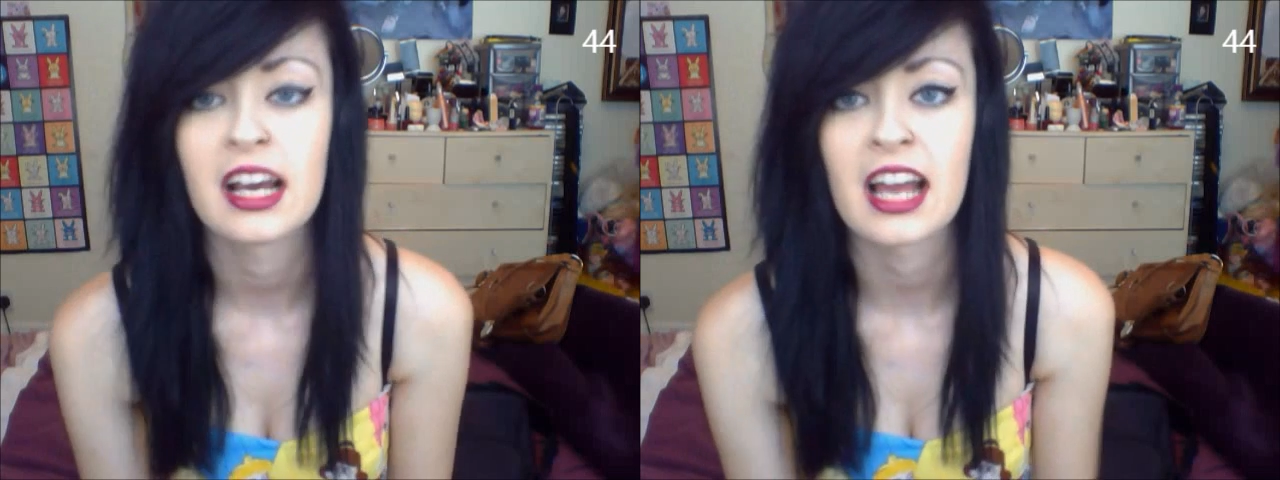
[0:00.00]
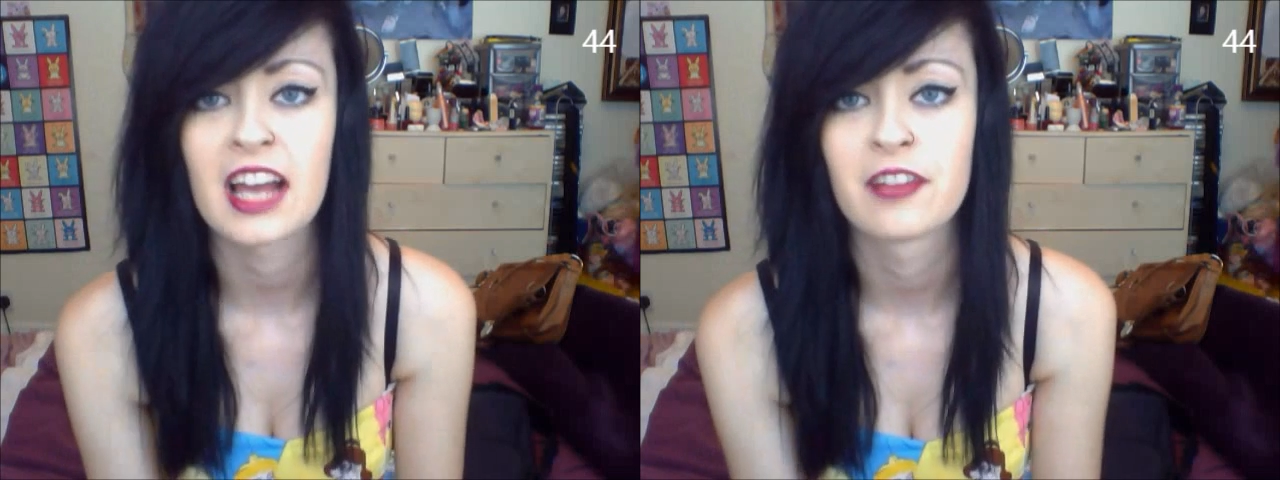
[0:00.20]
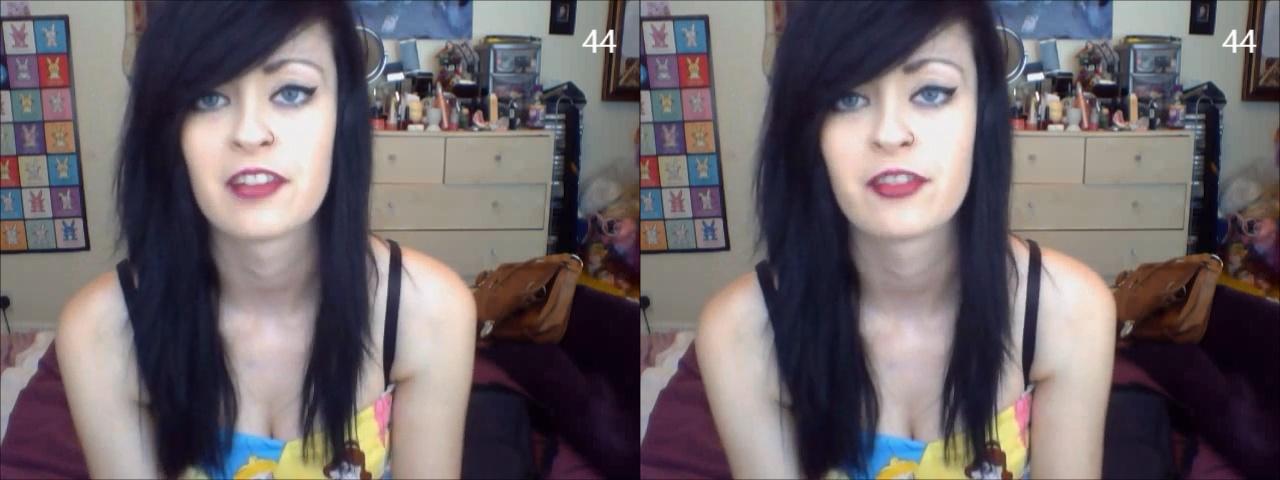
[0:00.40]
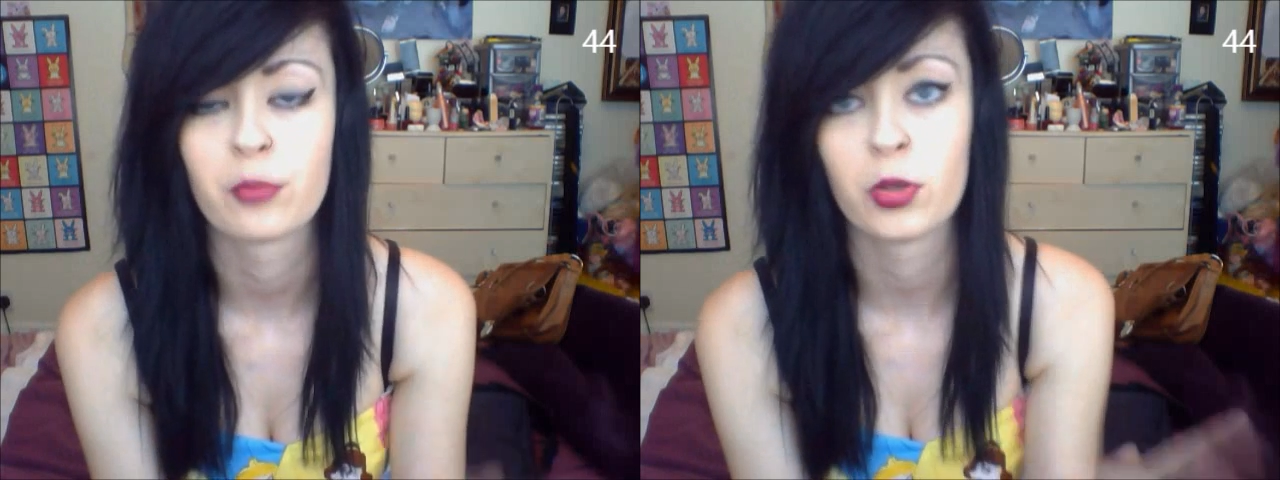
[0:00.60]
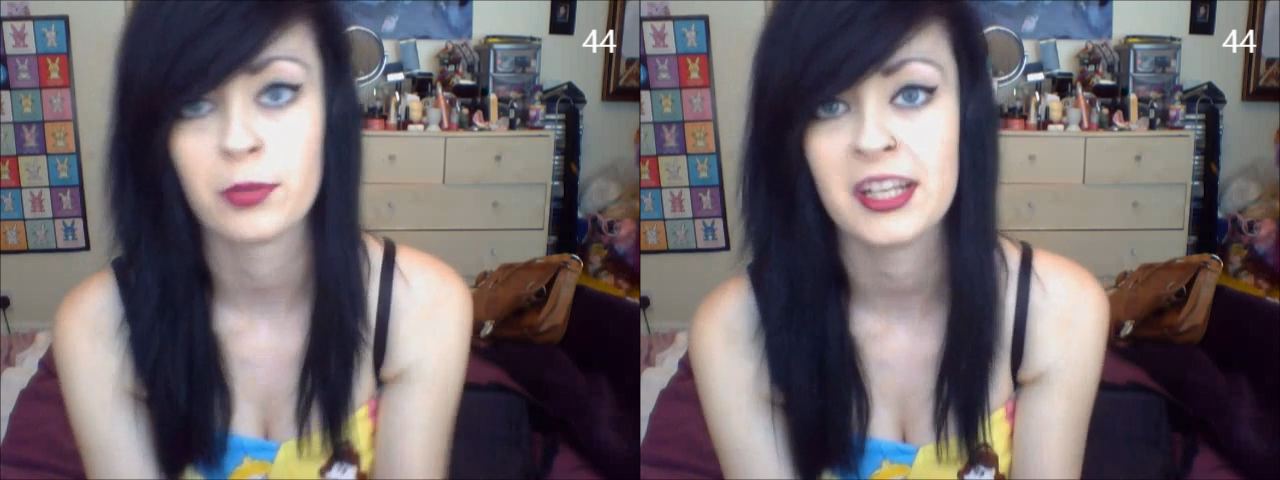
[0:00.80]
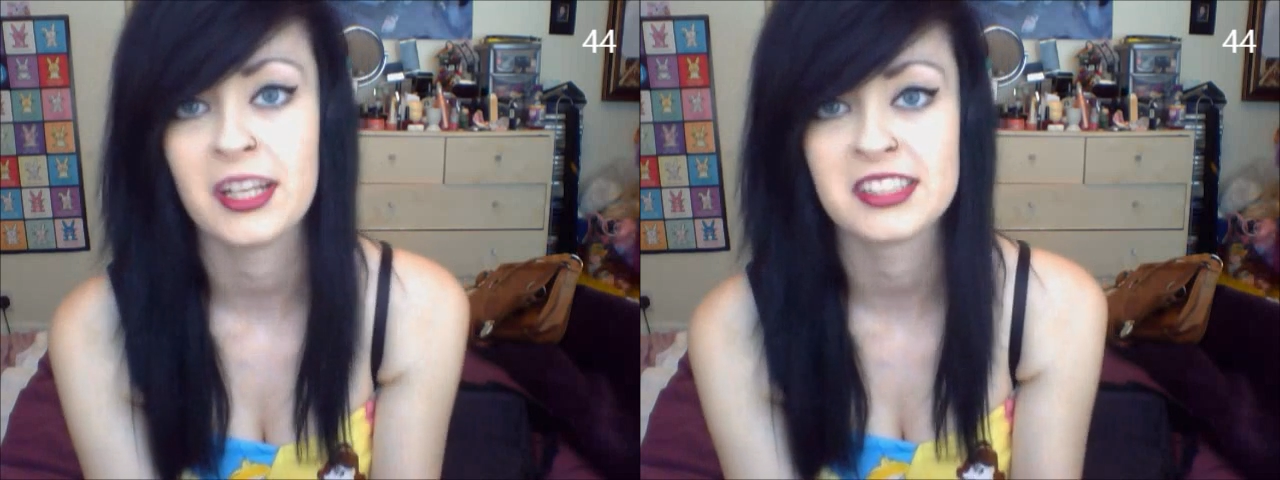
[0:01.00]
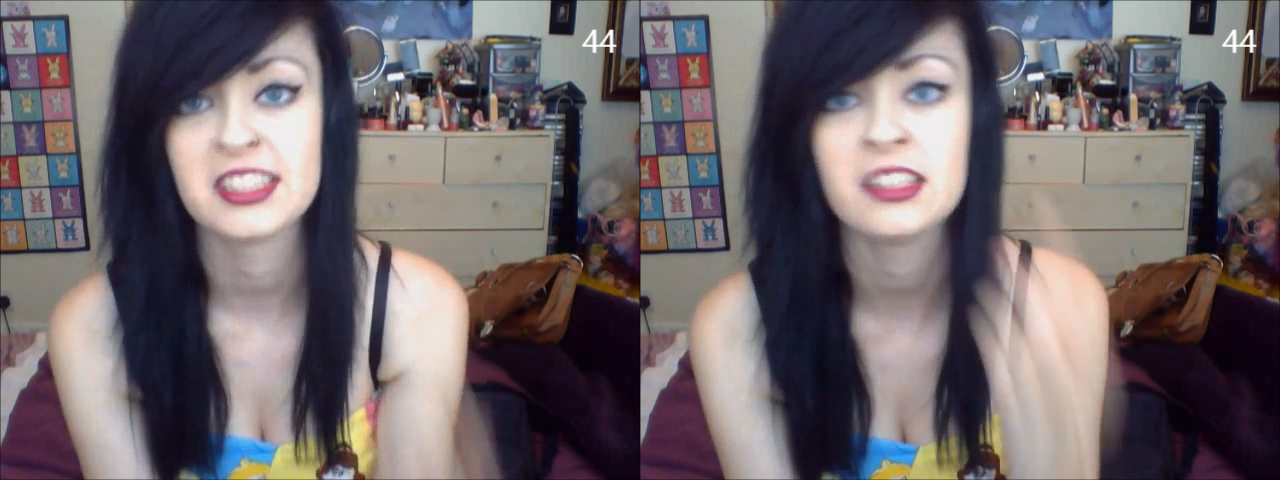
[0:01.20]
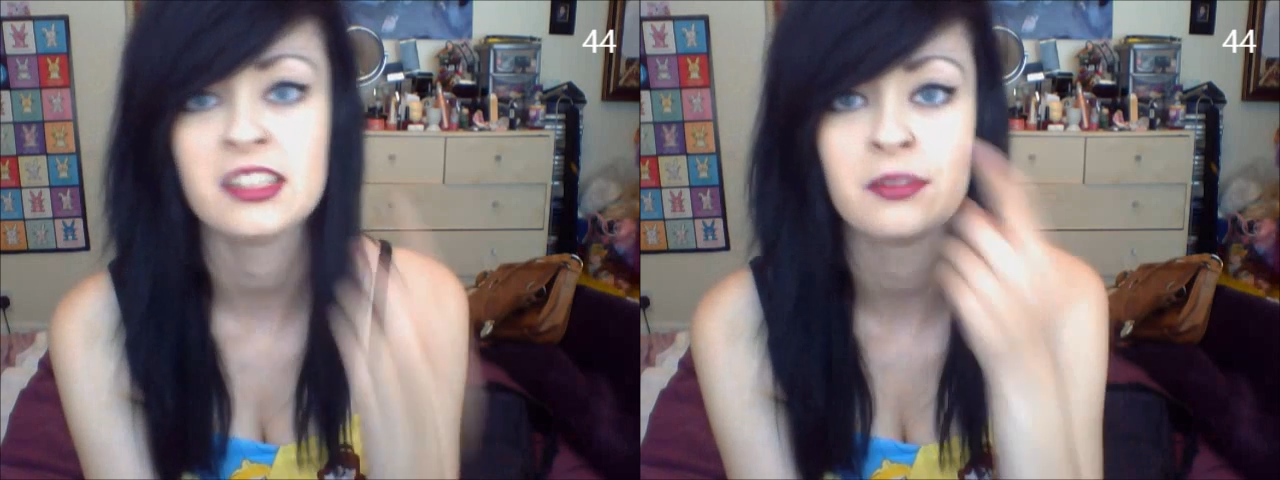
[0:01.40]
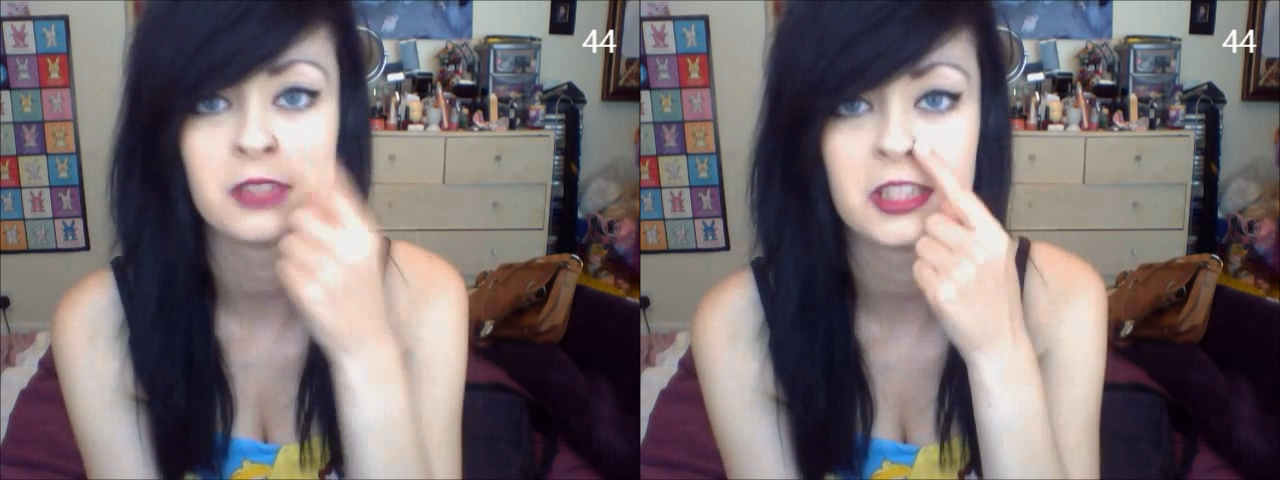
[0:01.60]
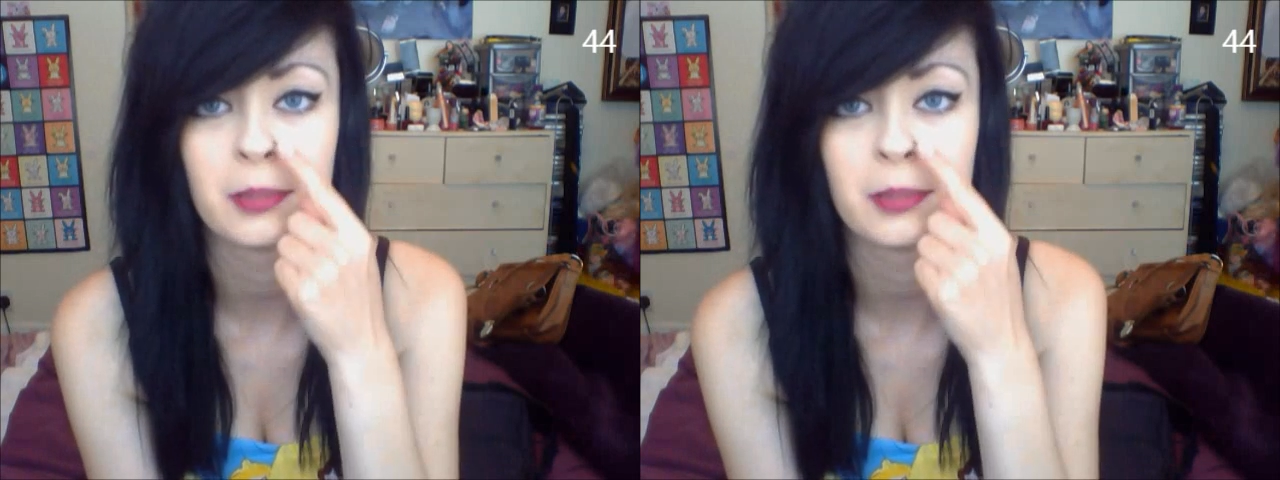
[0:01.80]
I have one piercing,
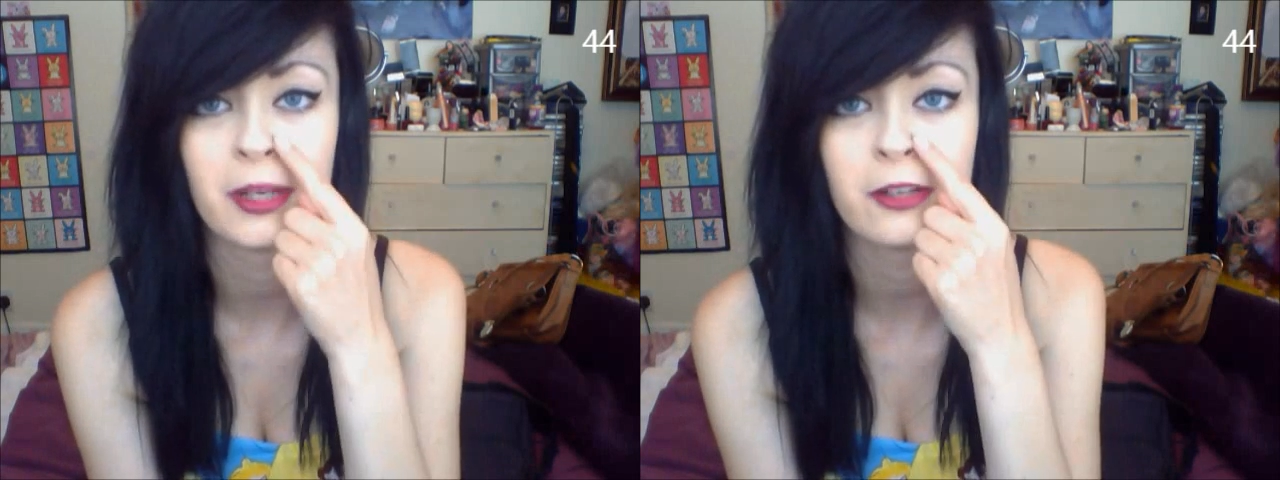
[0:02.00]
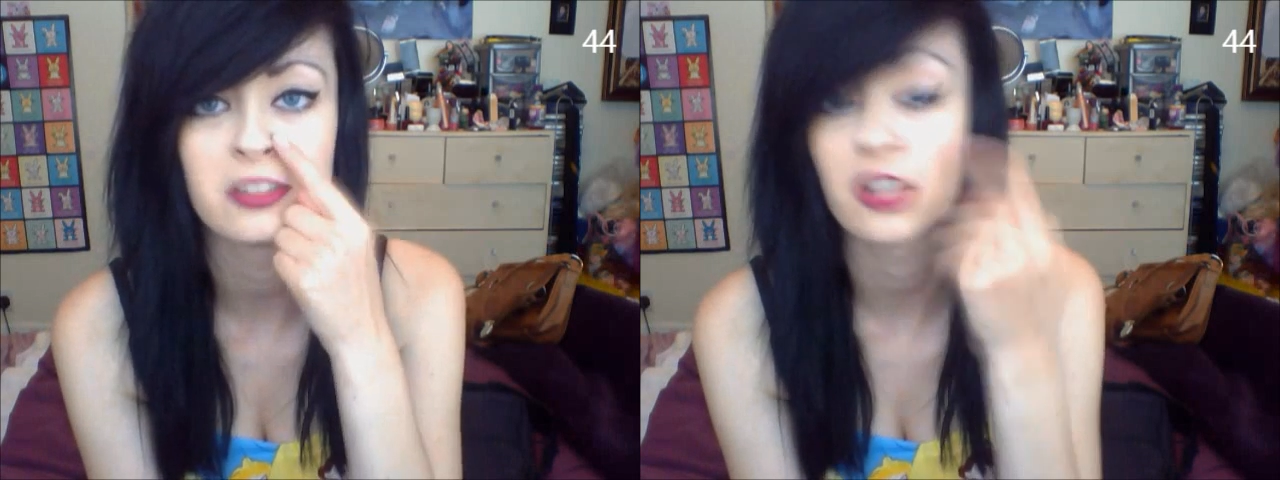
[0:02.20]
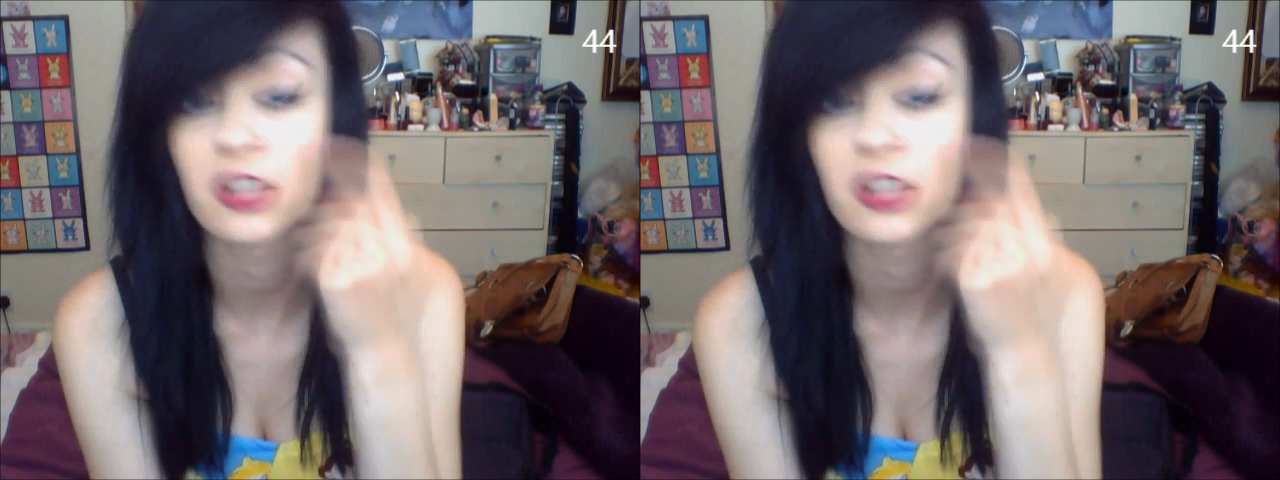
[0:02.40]
which is in my nose.